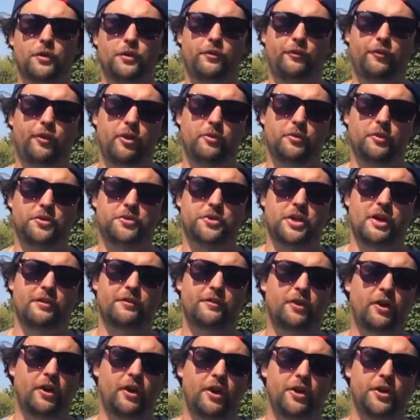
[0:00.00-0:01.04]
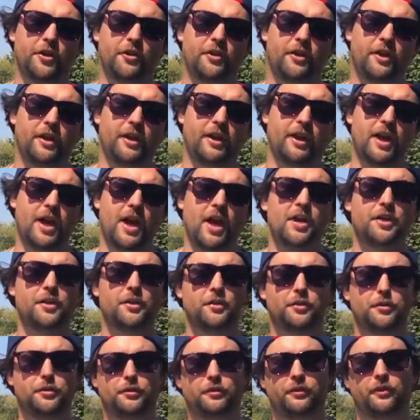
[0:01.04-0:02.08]
with a front-wheel drive car, you cannot
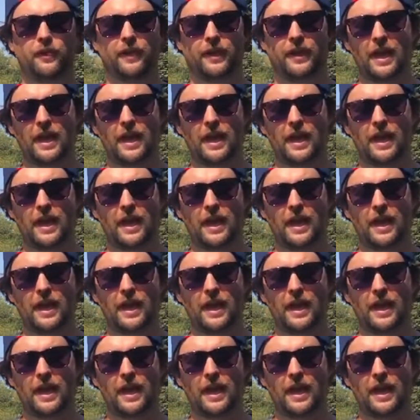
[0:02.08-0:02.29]
use the